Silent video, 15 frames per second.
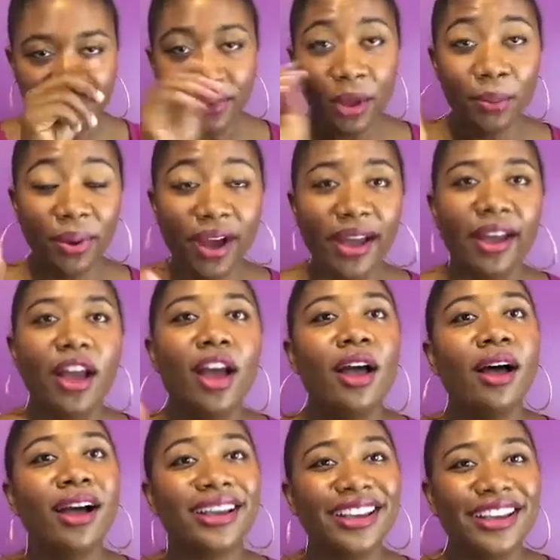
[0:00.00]
But
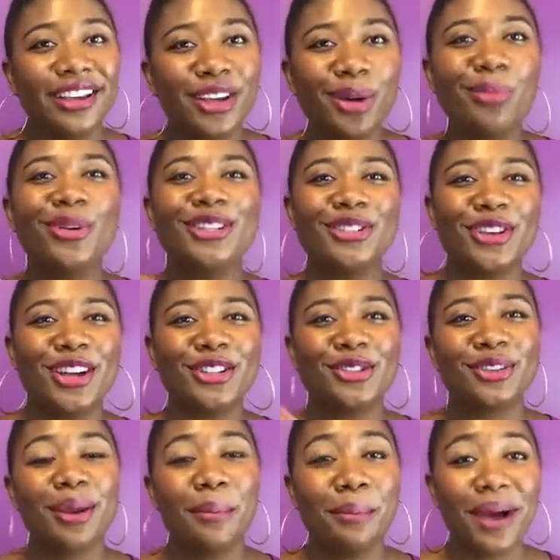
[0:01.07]
again, good moisturizers
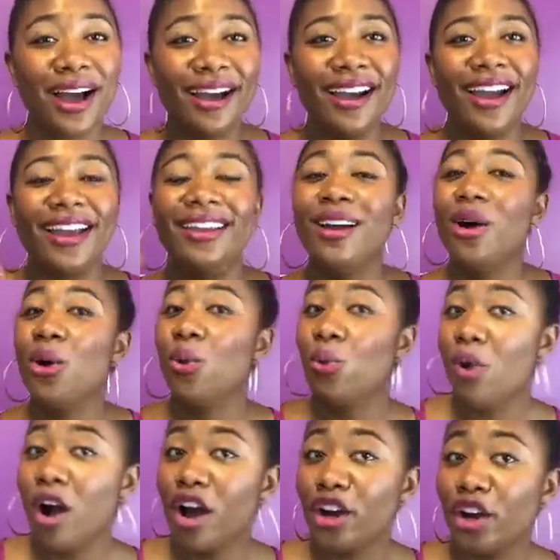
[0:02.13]
combine
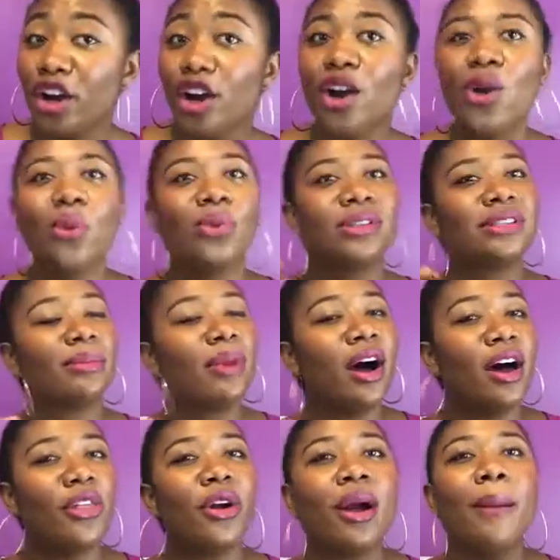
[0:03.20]
water with some
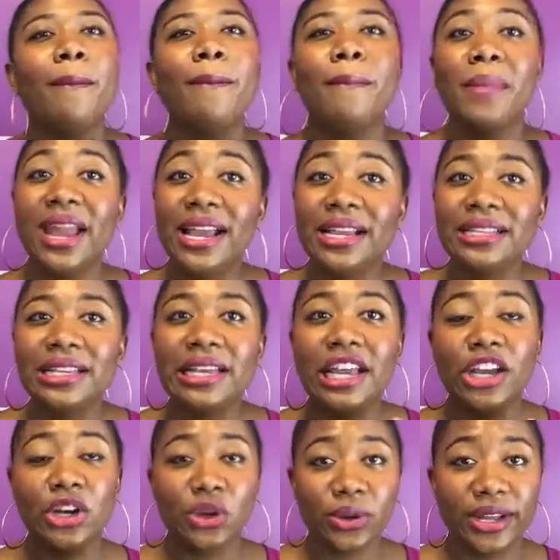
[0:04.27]
other amazing
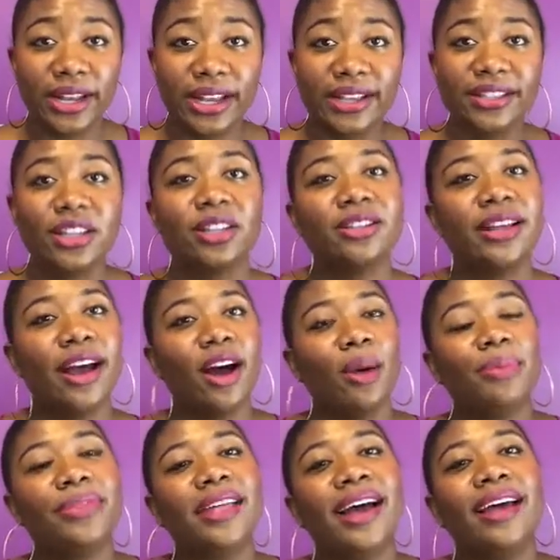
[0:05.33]
ingredients to help
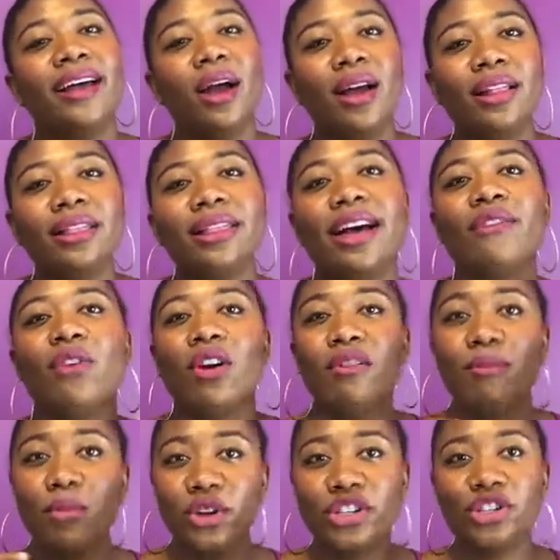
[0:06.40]
that level of
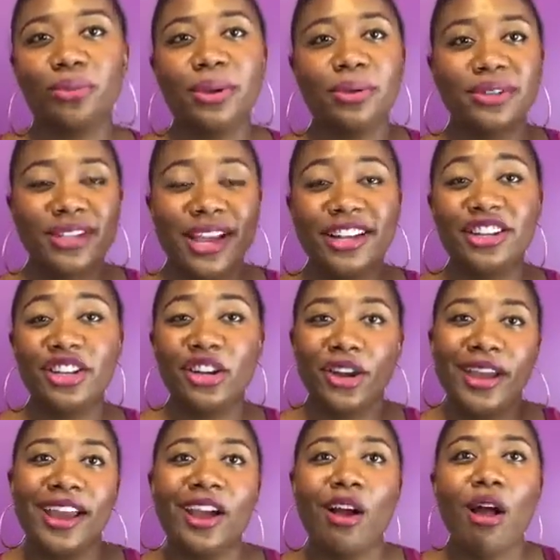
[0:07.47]
moisture be retained in your
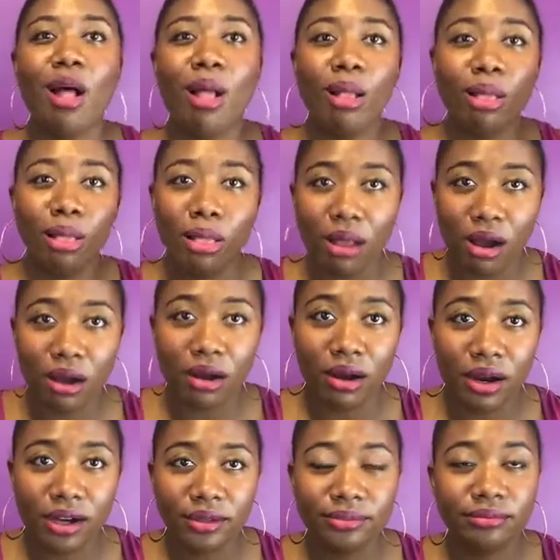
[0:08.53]
hair longer,
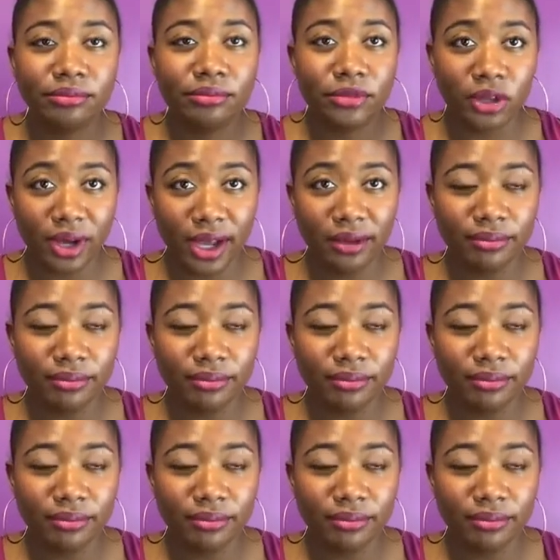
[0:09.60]
okay?